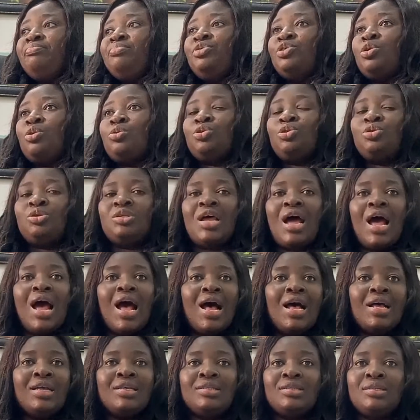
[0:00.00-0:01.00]
doctor
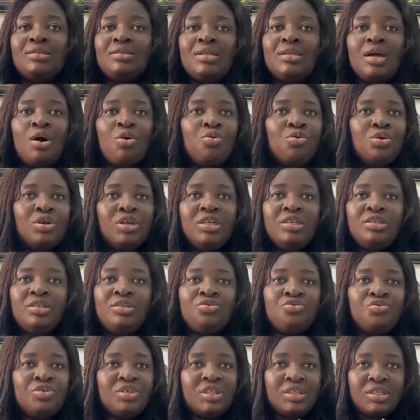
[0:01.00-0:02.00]
that only
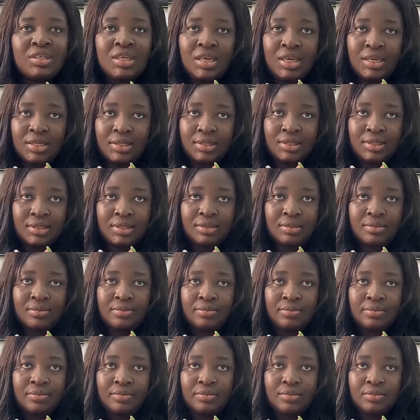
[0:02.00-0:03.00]
treats kids,
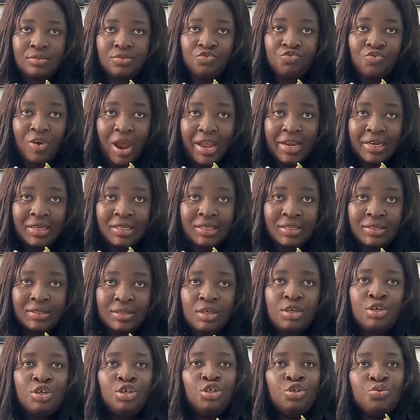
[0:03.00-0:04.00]
right?
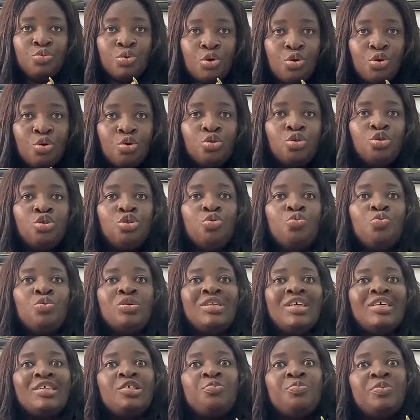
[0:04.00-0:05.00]
You will go to the one
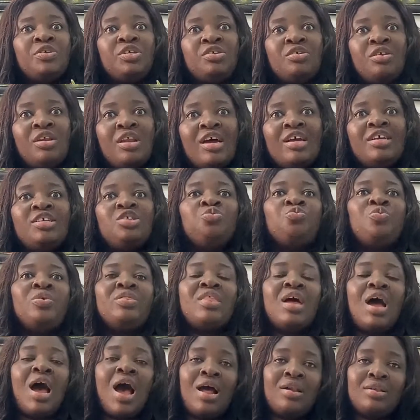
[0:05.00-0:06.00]
that specializes with
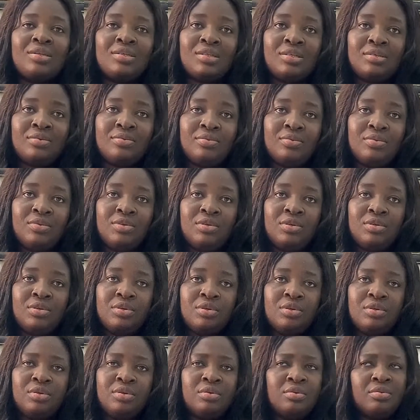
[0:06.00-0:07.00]
the heart.
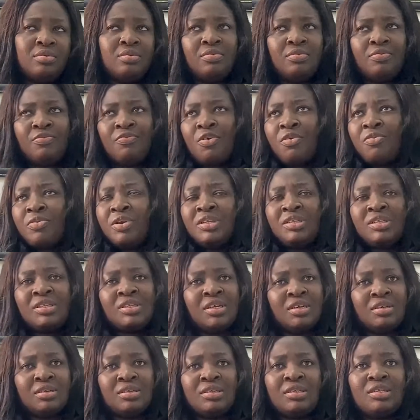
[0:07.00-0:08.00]
For
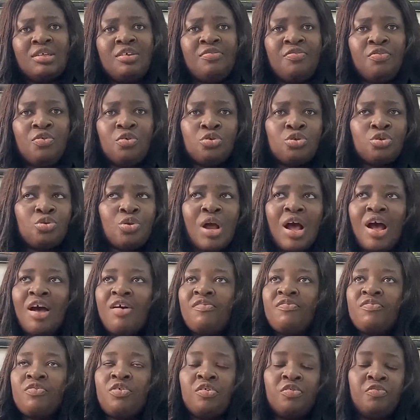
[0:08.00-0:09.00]
instance, if you also
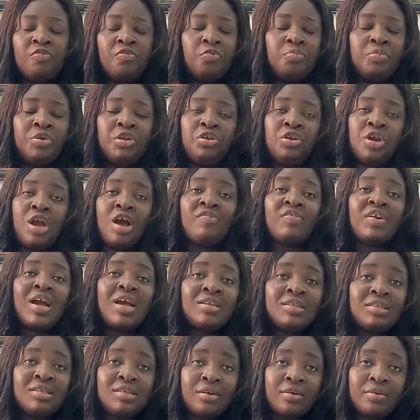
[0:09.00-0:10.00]
have, God forbid, you have
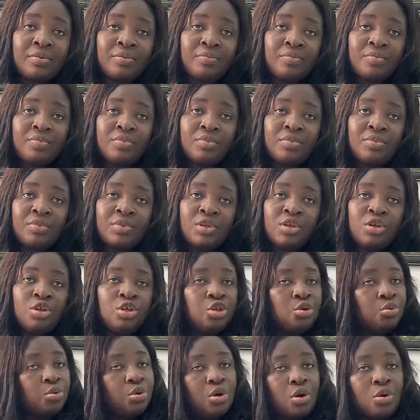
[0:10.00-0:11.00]
cancer,
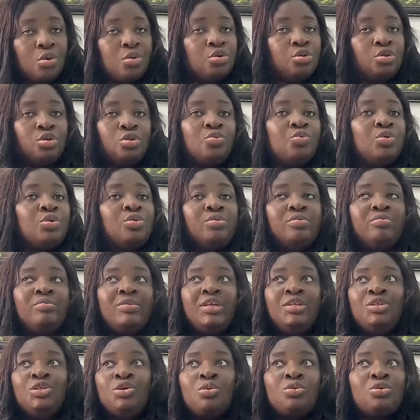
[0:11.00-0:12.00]
you will not go to a
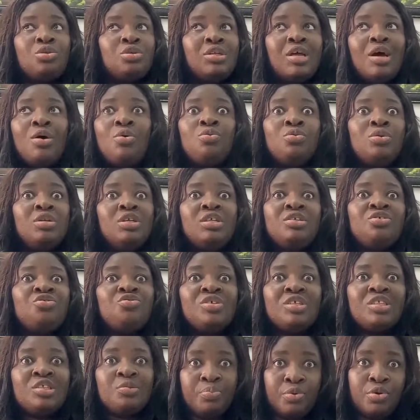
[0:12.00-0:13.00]
doctor that only
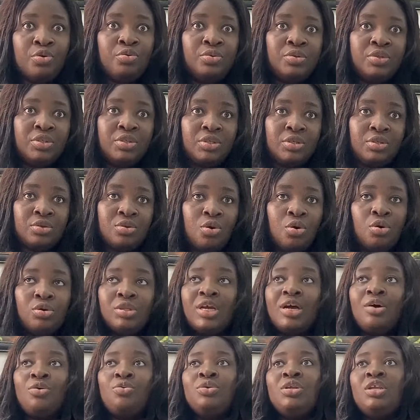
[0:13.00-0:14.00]
treats bones or
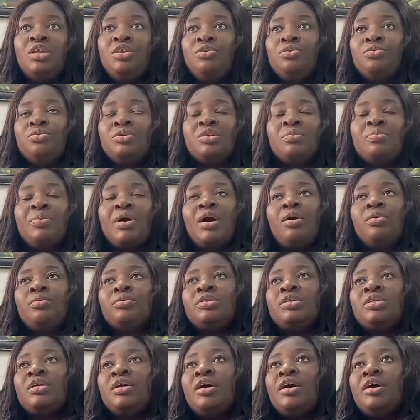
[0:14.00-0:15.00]
that only knows
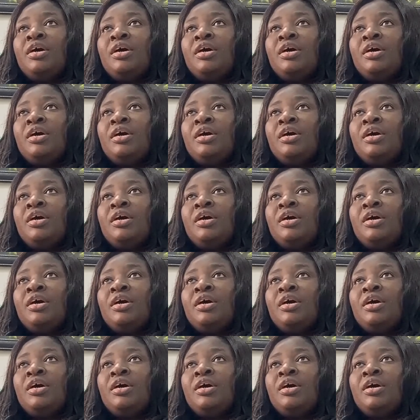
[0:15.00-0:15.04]
about